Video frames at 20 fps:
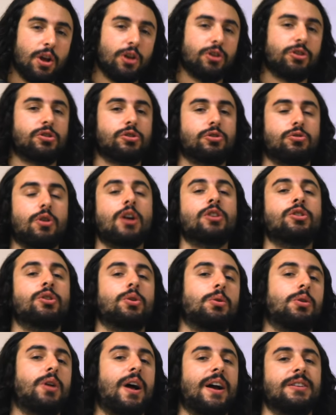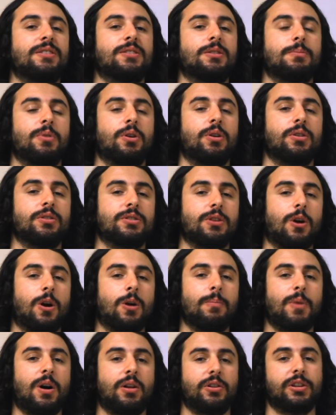Structural isomers are
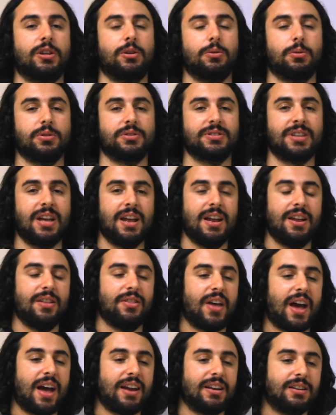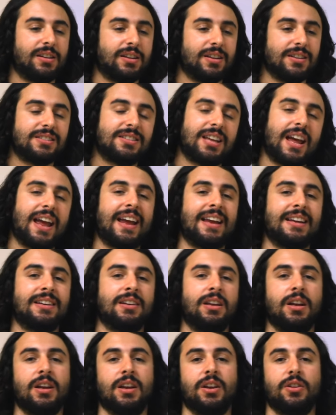molecules that
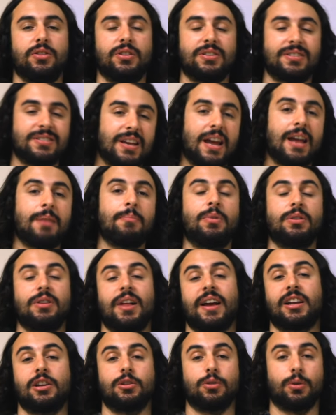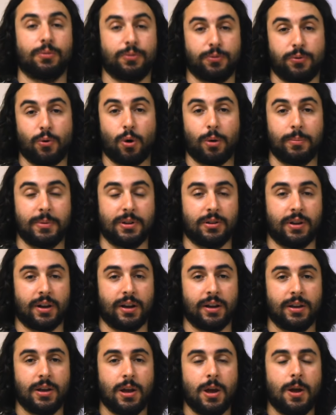contain the same molecular formula,